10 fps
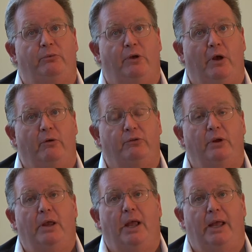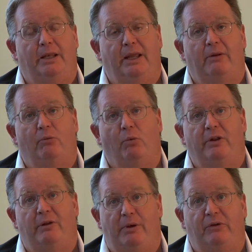themselves, and again,
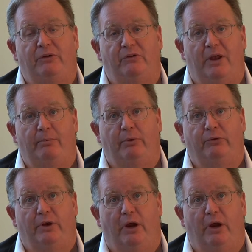one of the best examples